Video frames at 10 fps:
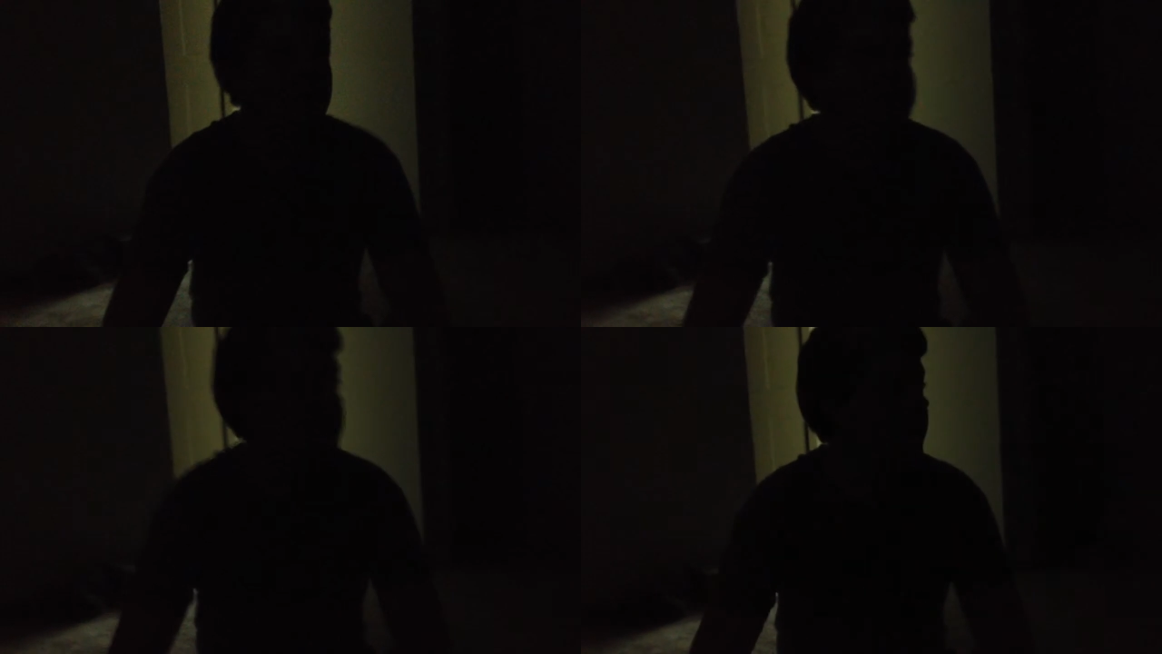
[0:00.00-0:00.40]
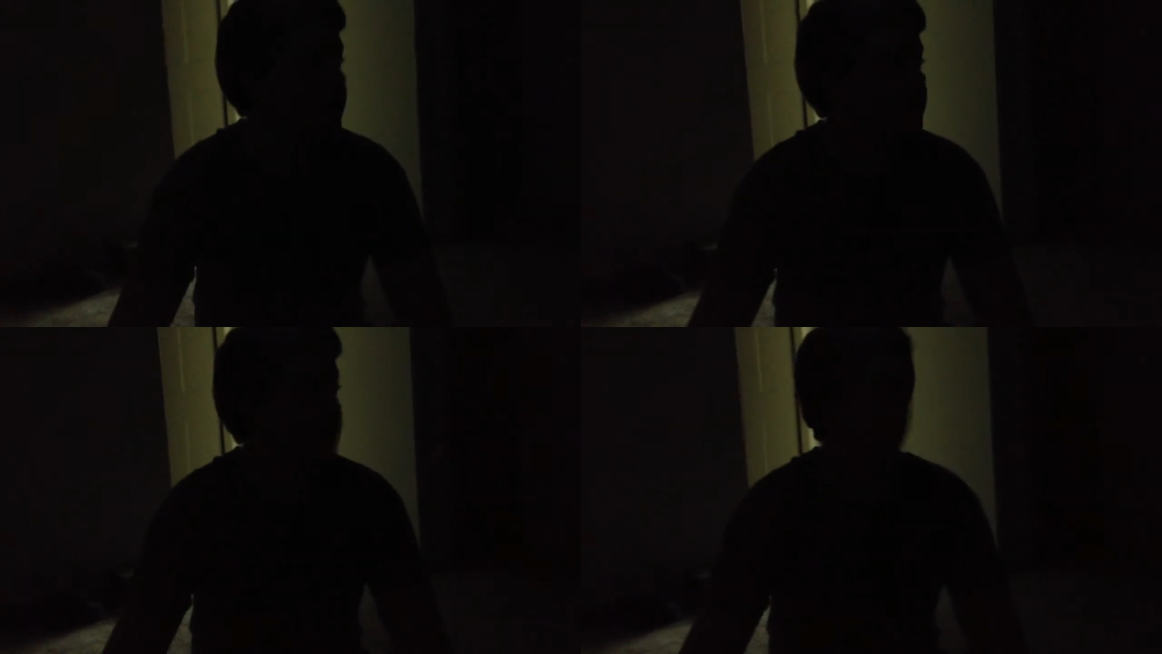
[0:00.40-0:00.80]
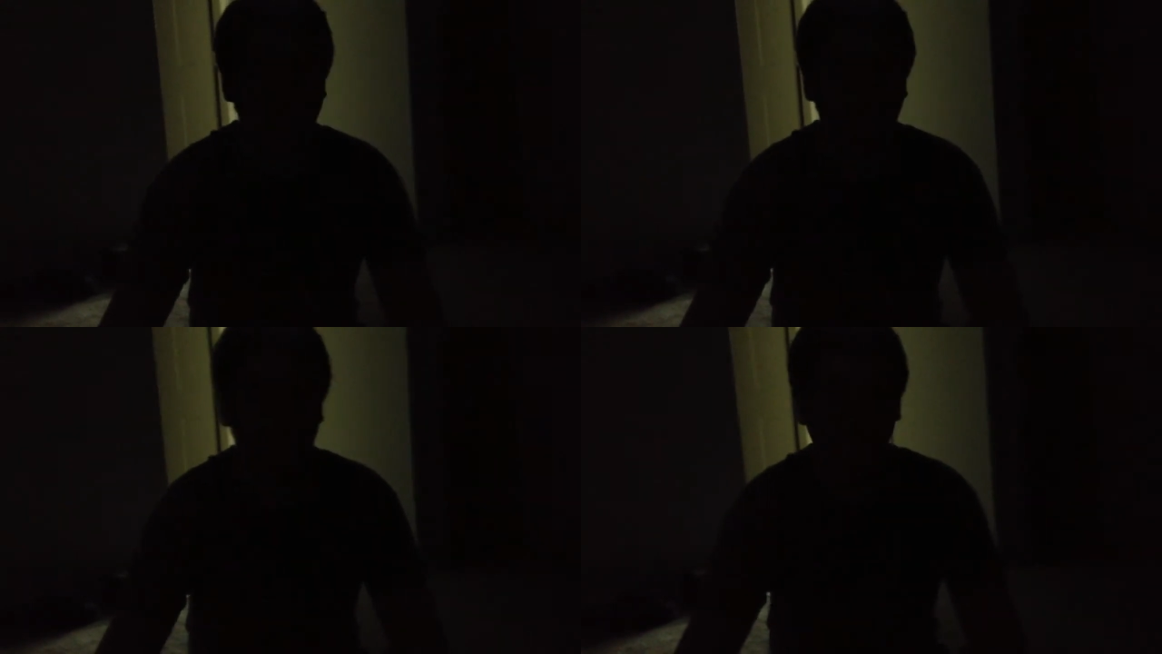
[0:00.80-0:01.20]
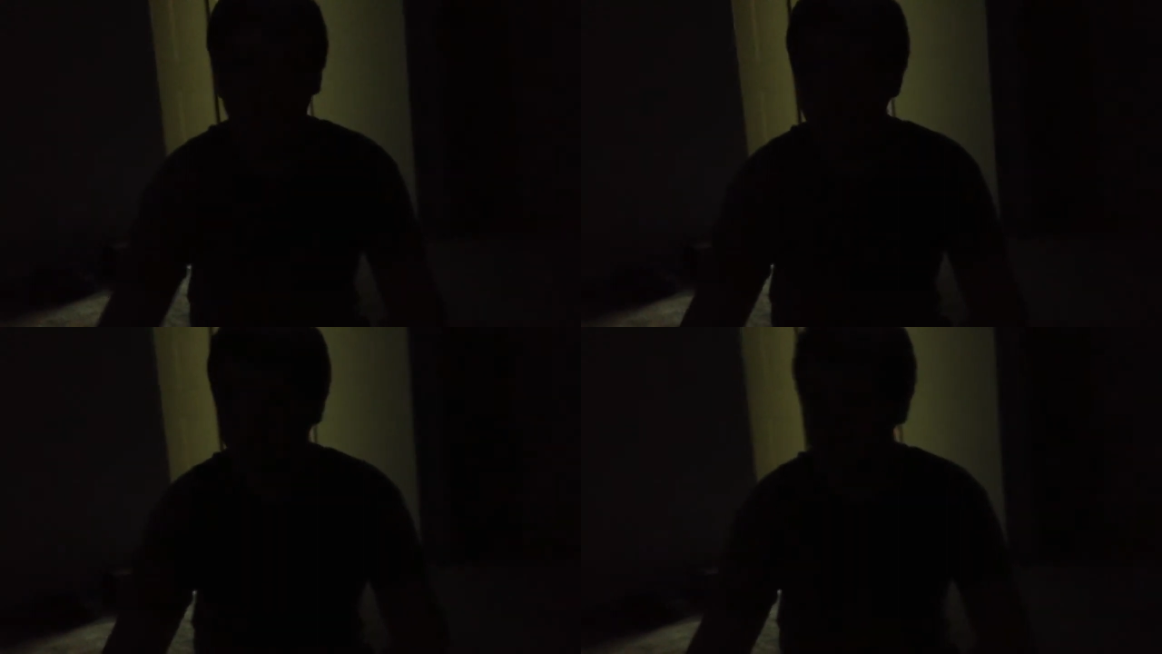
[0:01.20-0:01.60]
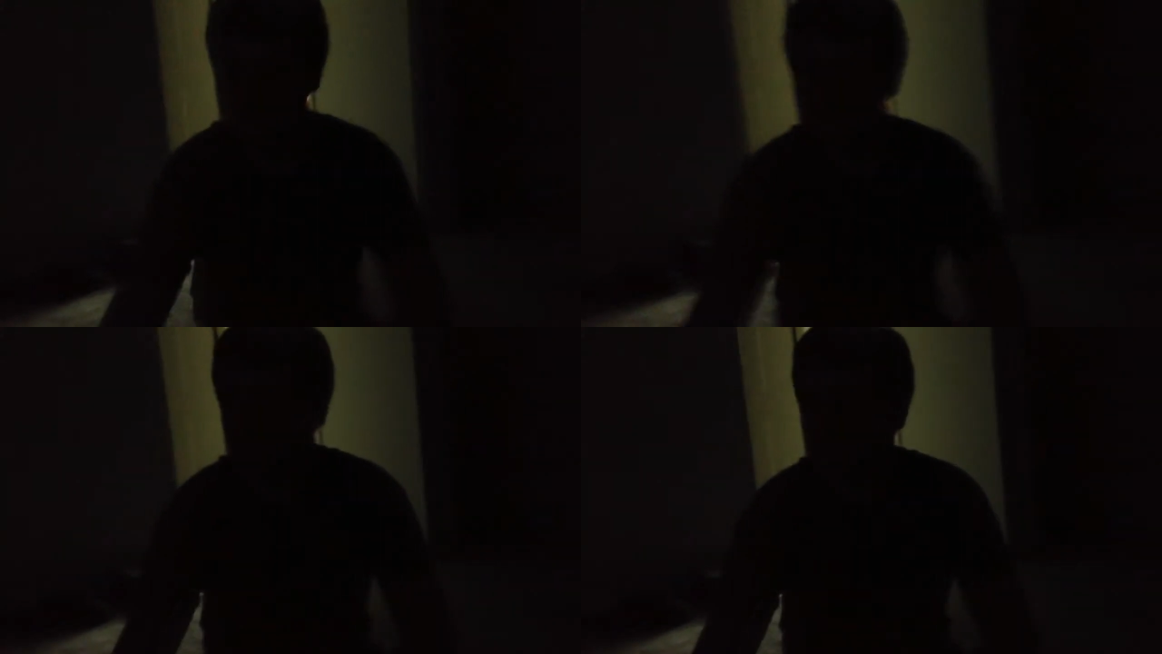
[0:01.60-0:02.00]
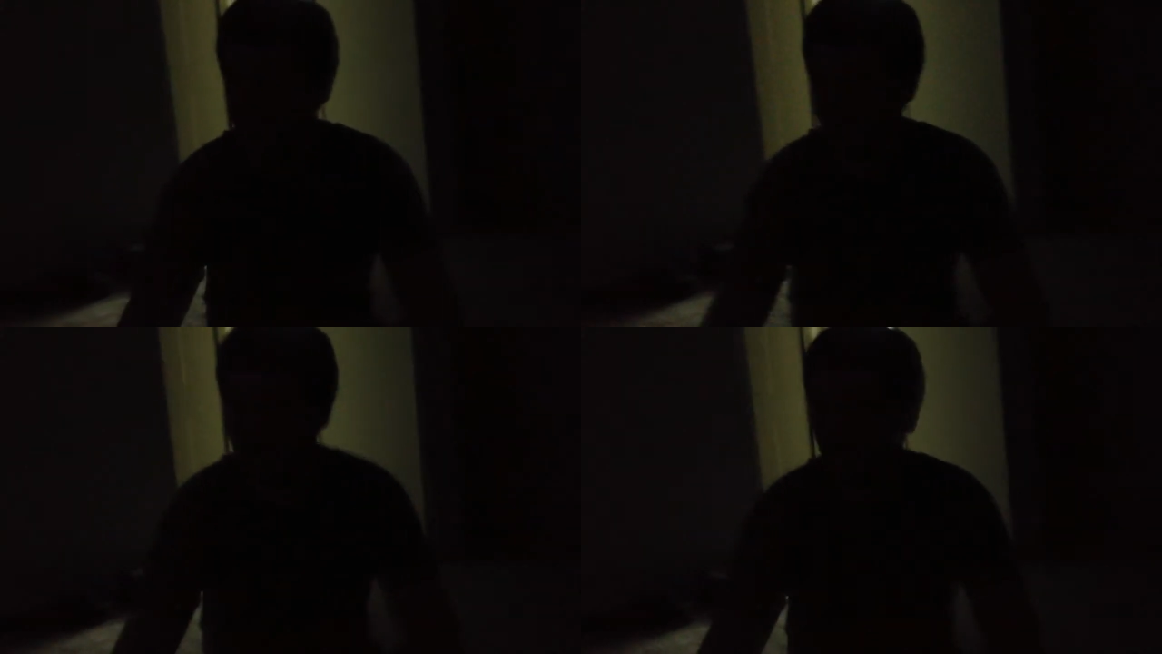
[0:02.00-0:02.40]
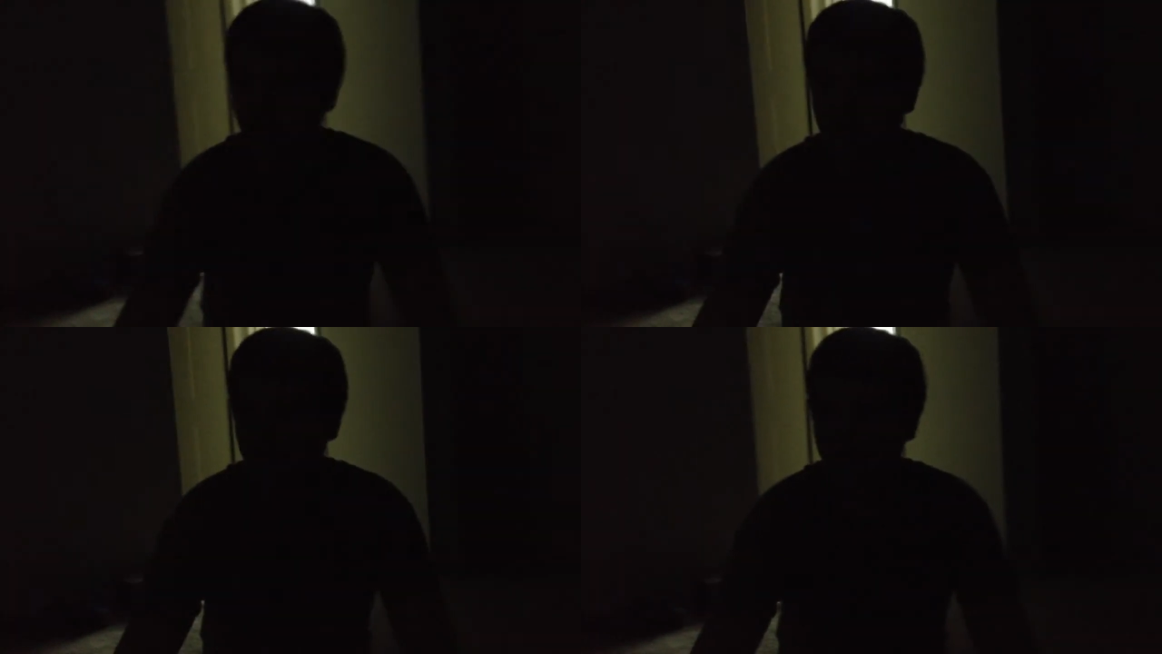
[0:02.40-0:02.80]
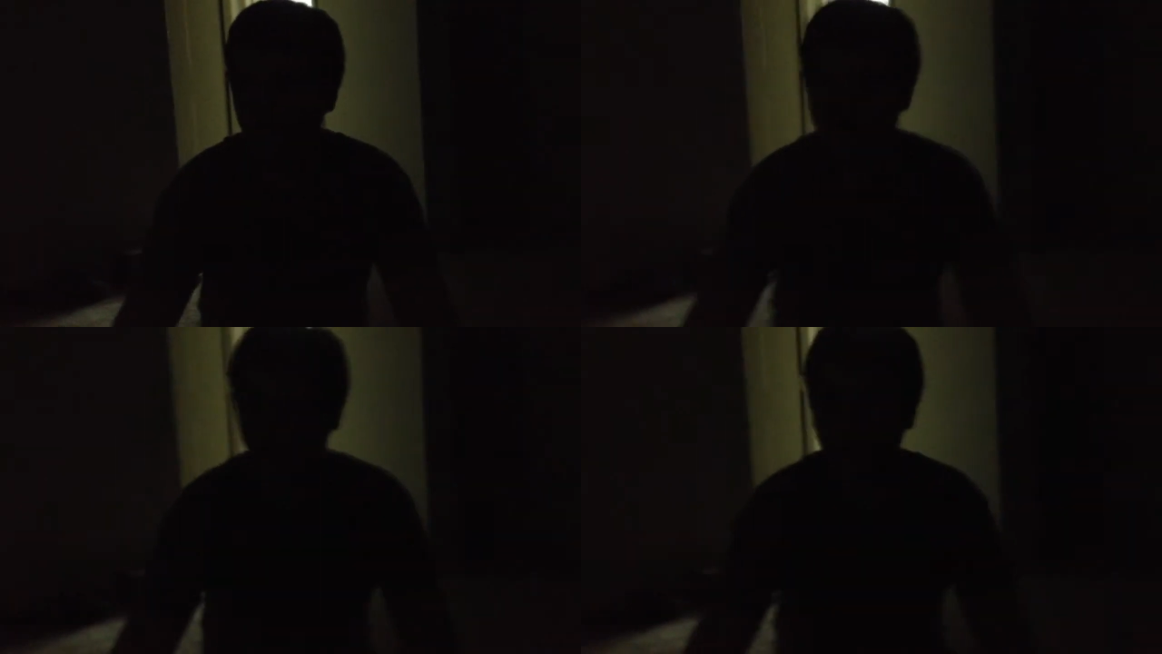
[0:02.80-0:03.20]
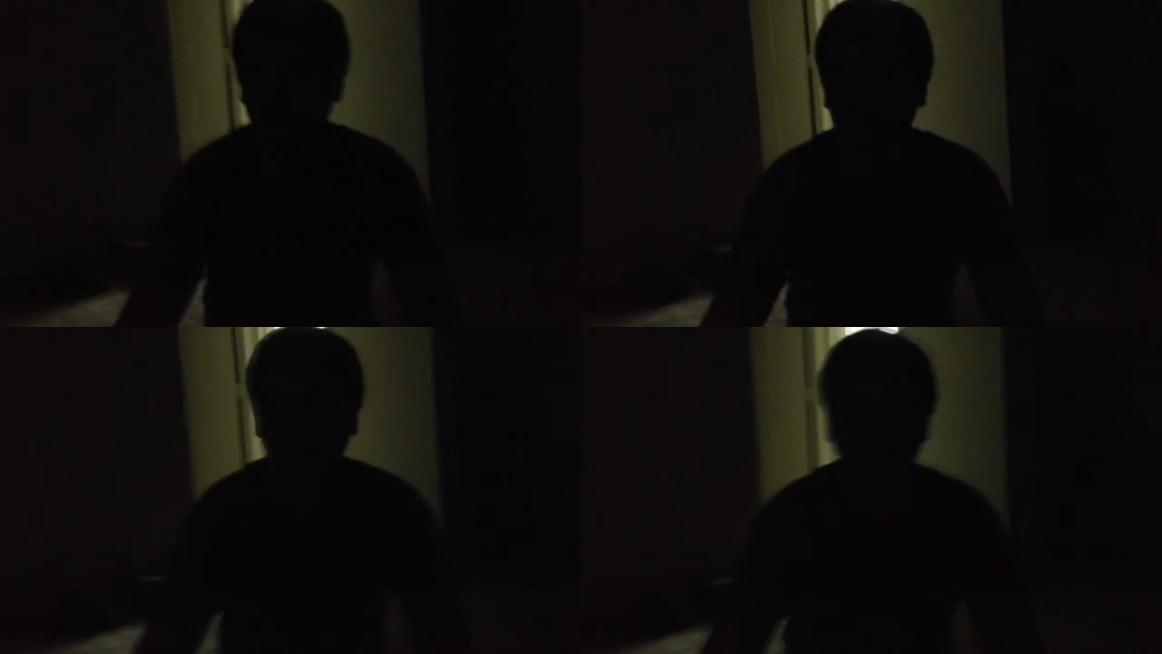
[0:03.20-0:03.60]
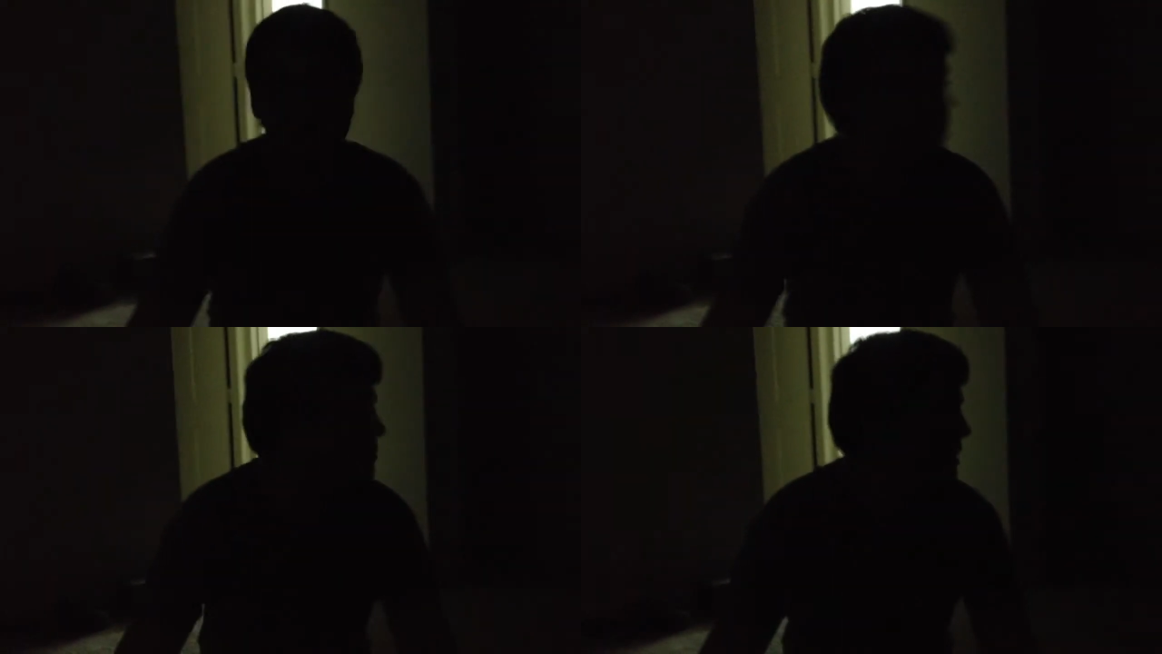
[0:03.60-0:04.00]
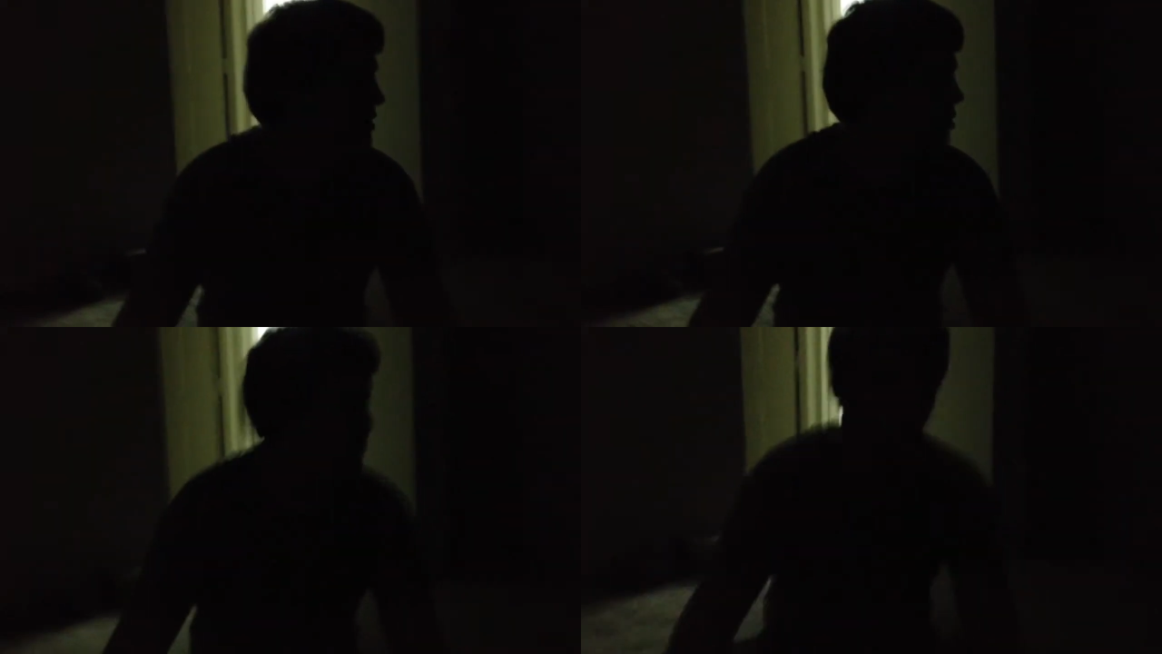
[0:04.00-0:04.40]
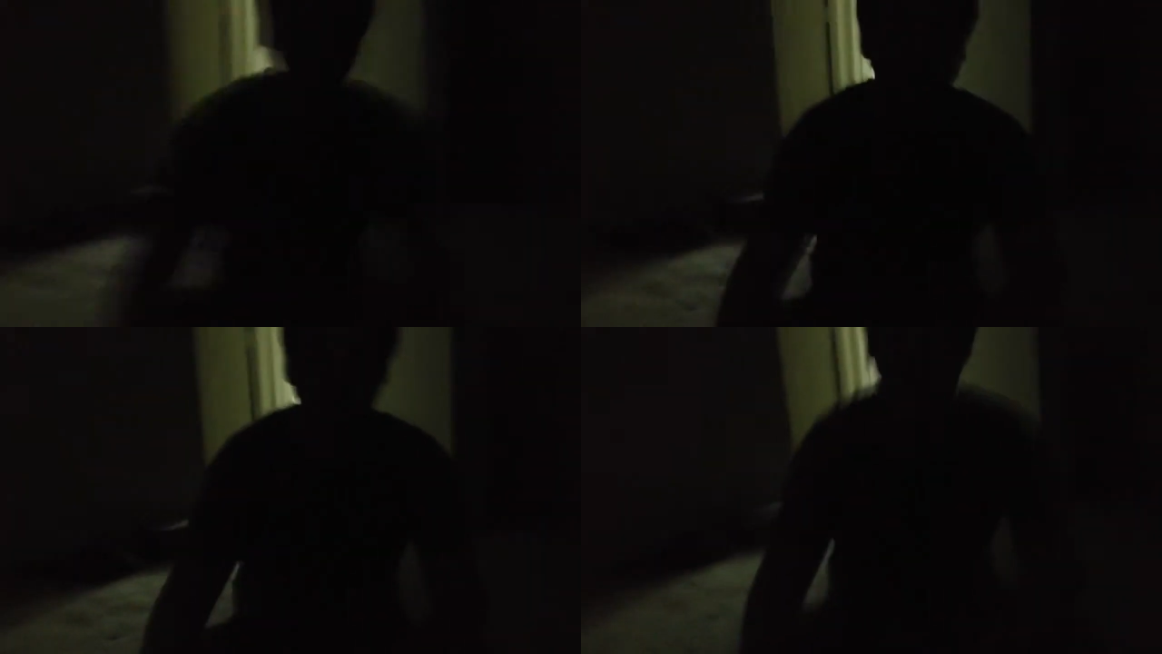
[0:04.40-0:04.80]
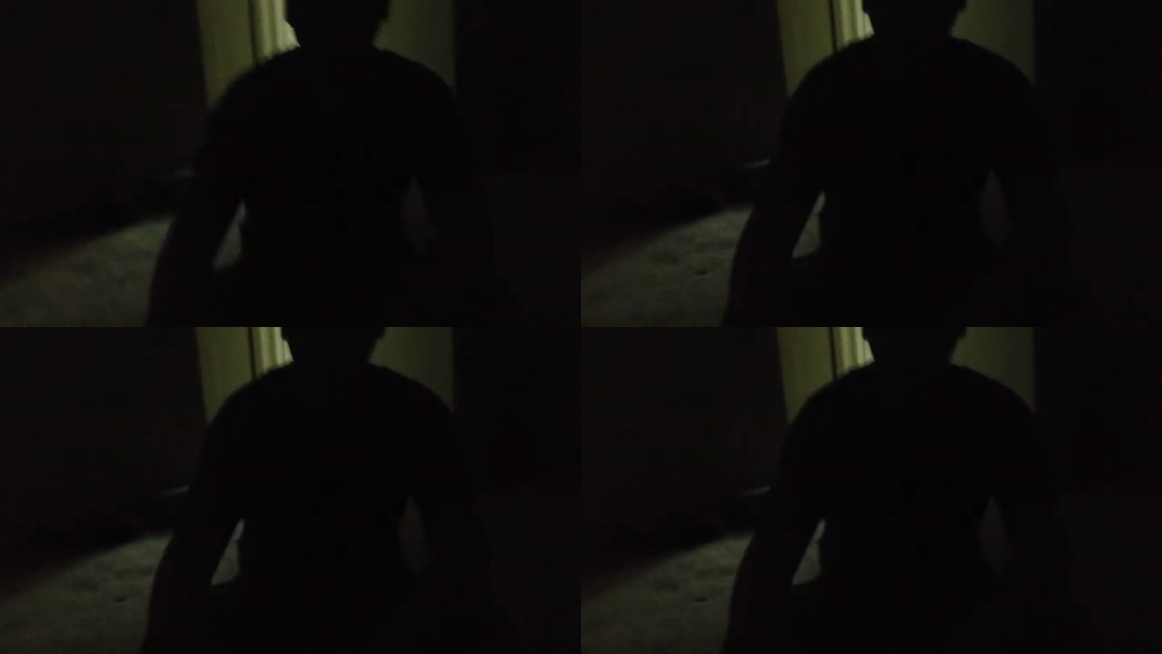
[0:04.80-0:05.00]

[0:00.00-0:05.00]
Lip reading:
Nobody's mouth can be seen.